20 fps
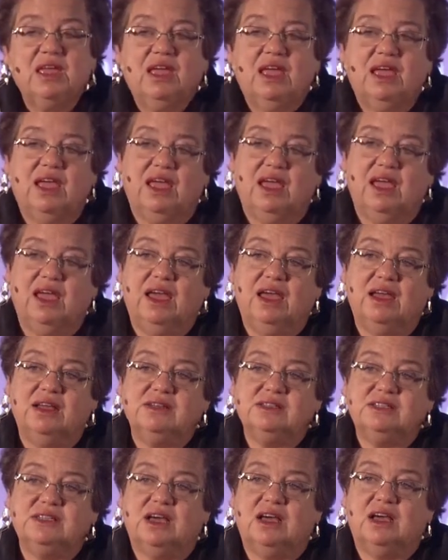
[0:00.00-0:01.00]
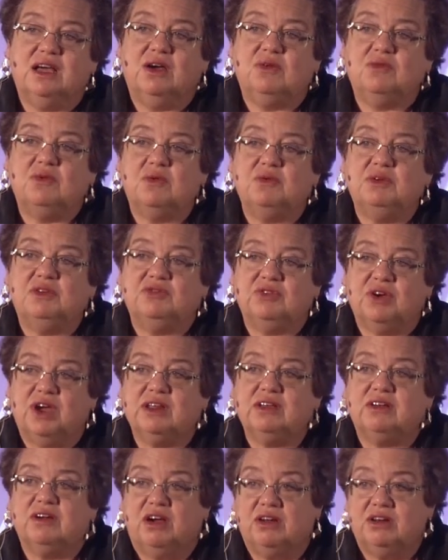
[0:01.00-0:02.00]
And uh, what we try to
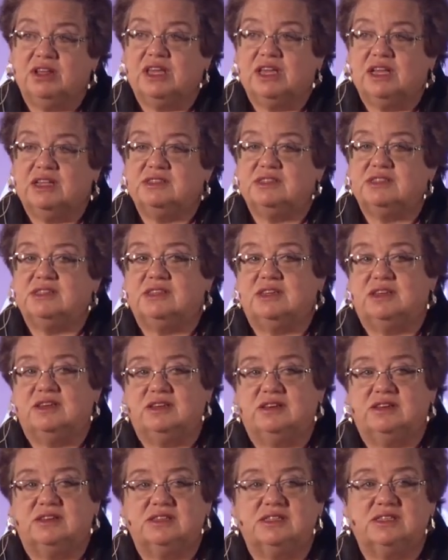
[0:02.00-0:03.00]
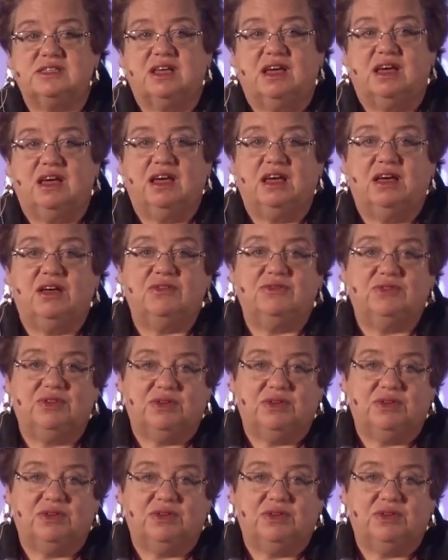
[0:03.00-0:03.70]
guard against is uh,